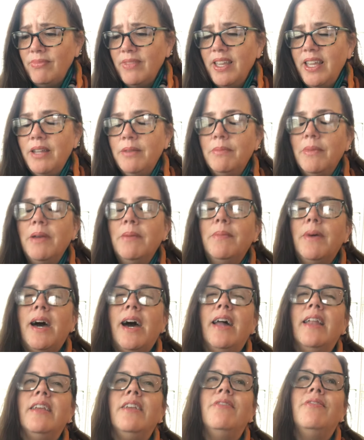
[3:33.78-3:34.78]
and my
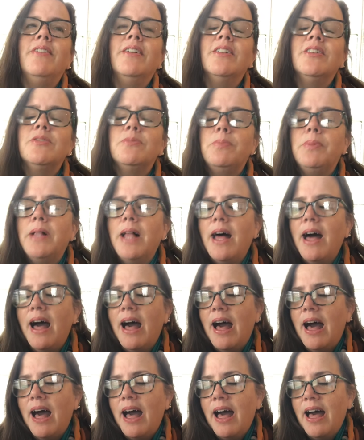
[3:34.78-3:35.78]
body feels
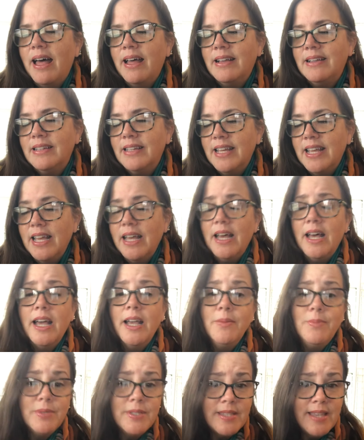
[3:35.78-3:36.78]
blah.
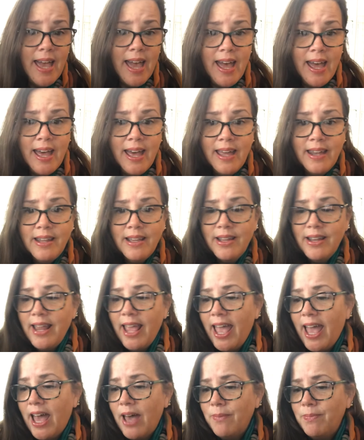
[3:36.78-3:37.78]
I'm sad,
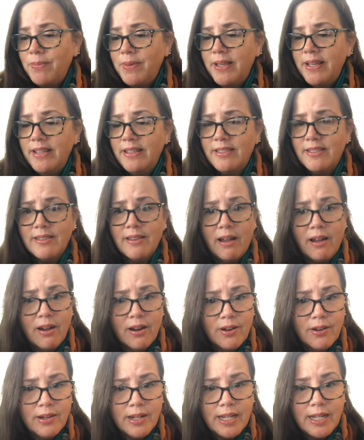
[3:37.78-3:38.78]
unhappy,
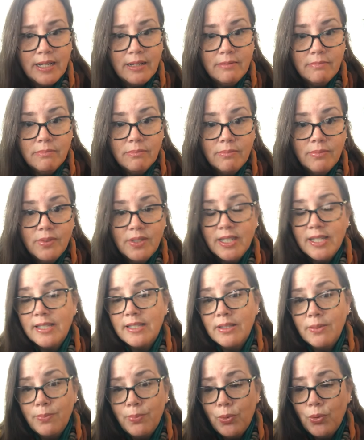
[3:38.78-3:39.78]
sorry,
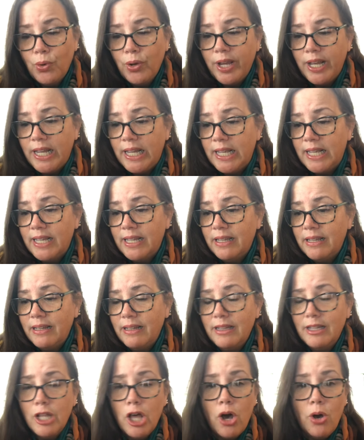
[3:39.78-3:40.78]
disappointed,
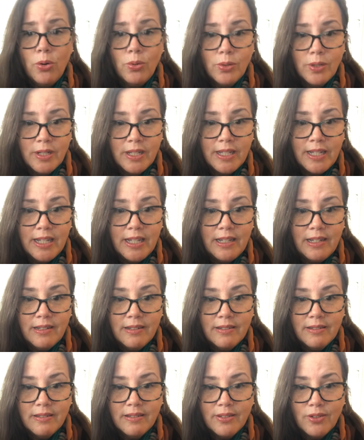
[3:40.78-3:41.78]
lonely,
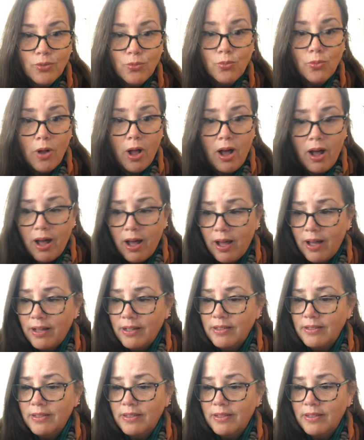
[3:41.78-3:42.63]
raw,